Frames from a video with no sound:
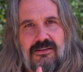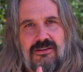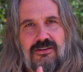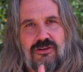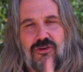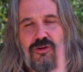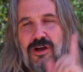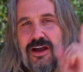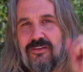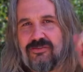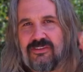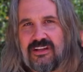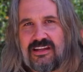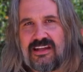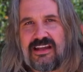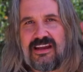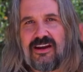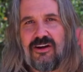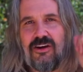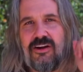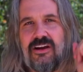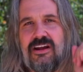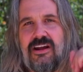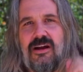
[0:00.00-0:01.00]
you have to
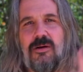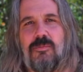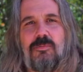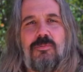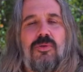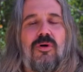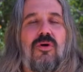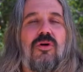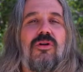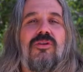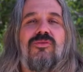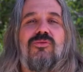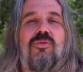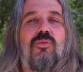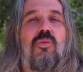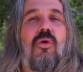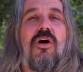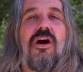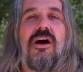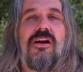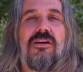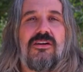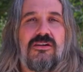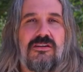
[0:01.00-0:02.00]
carry a bowl of
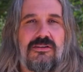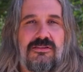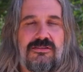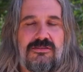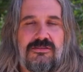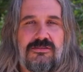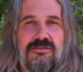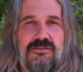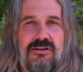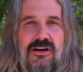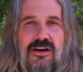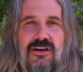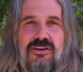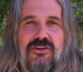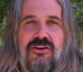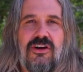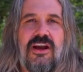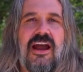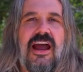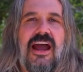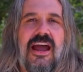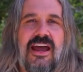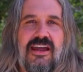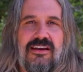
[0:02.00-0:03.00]
water on your
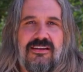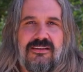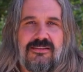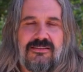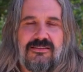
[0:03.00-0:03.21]
head.